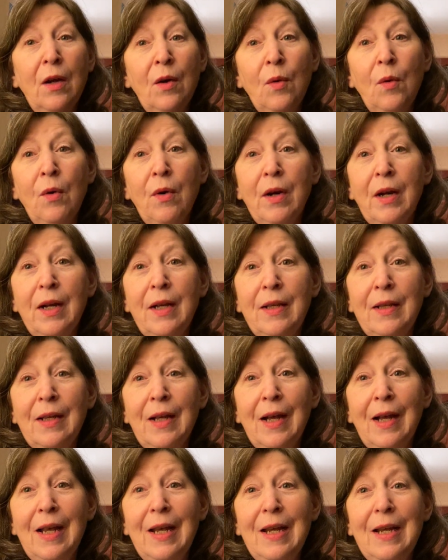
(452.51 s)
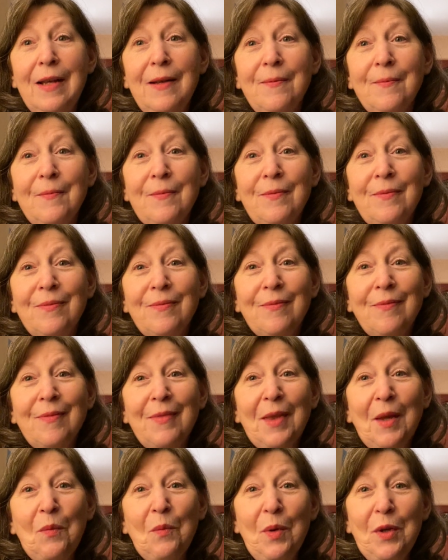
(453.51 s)
Or at night,
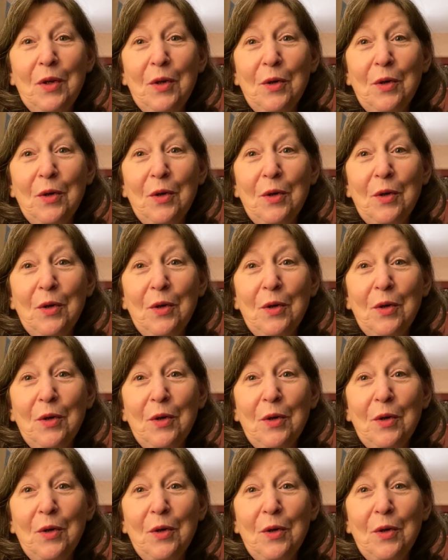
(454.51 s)
when